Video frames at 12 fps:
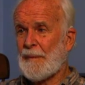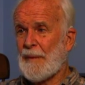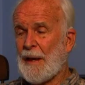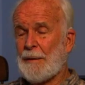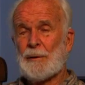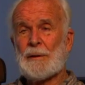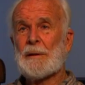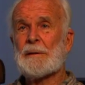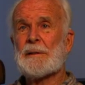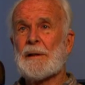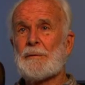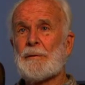I will
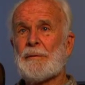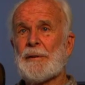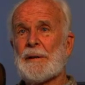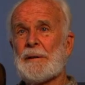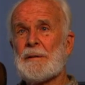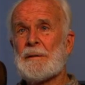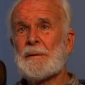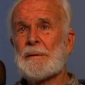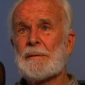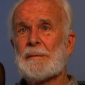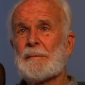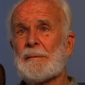not get revenge.
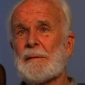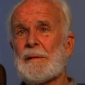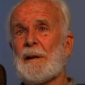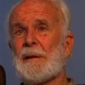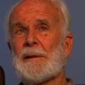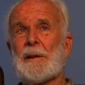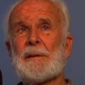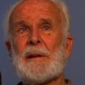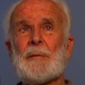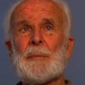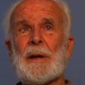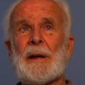I'll not
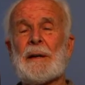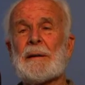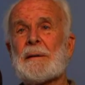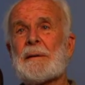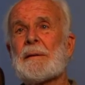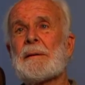hit back.